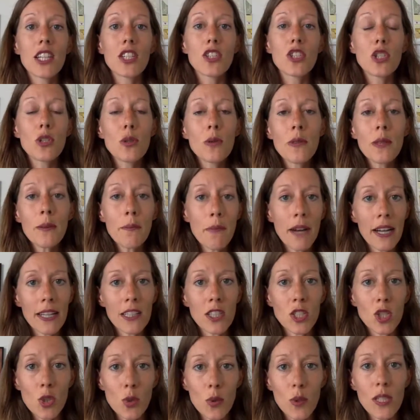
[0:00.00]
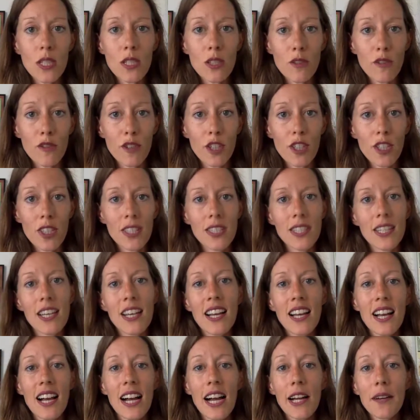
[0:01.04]
Do the minor tweaks first.
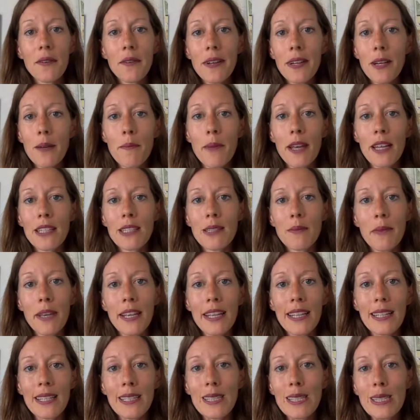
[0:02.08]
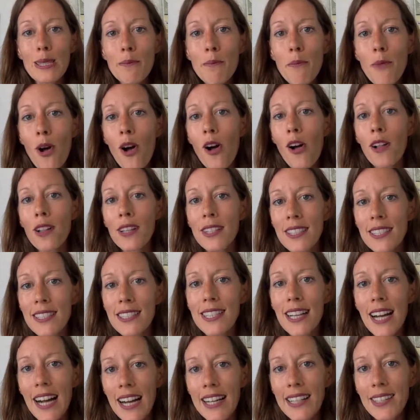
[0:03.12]
I recommend making small
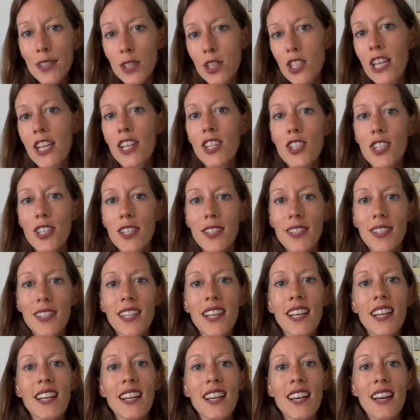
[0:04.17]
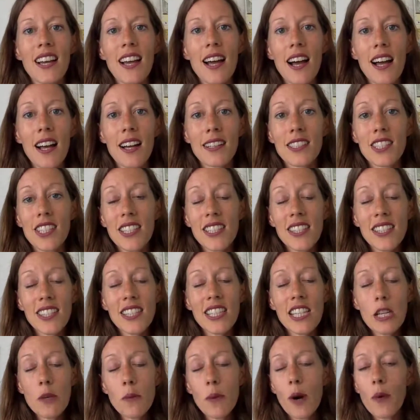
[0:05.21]
dial changes uh, to
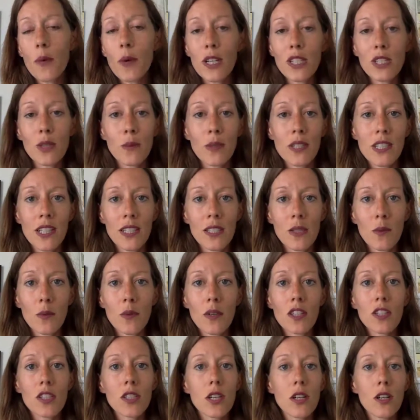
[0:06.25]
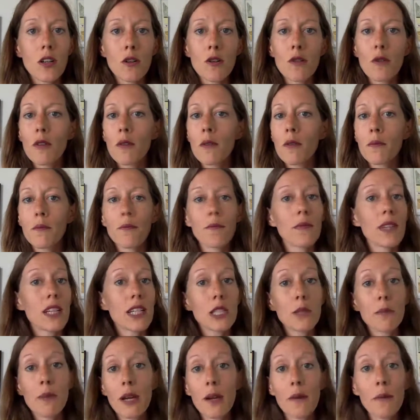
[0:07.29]
see what works and what doesn't work. So,
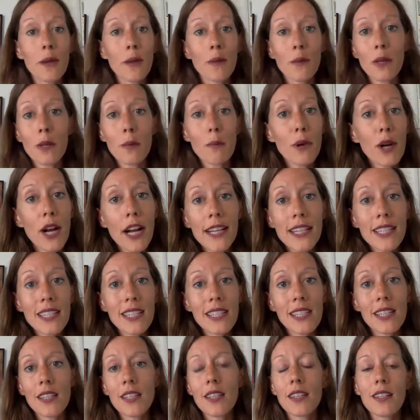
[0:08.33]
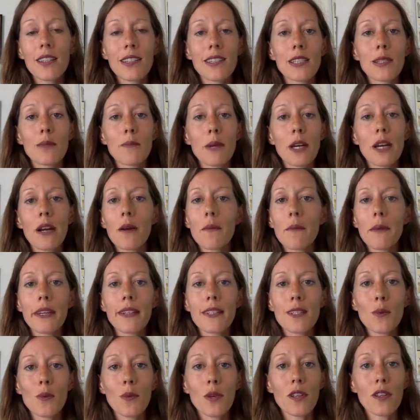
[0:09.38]
experiment with pricing,
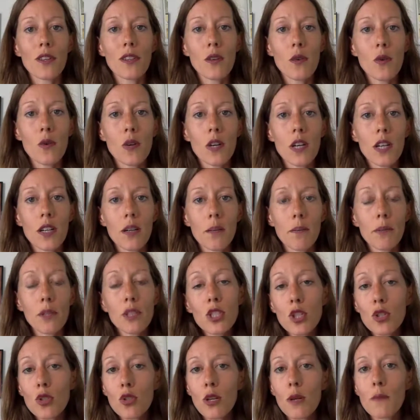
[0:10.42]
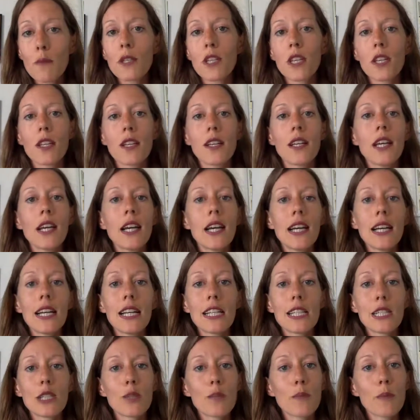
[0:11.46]
experiment with your book description,
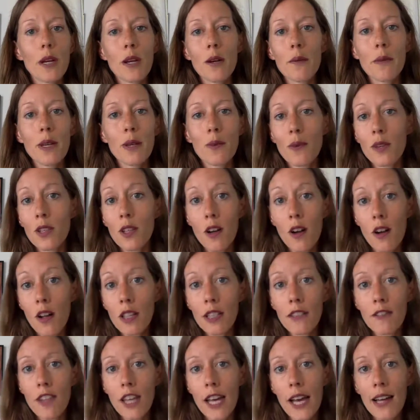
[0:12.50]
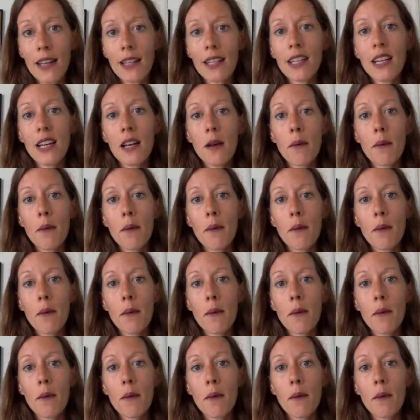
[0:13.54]
experiment with all of that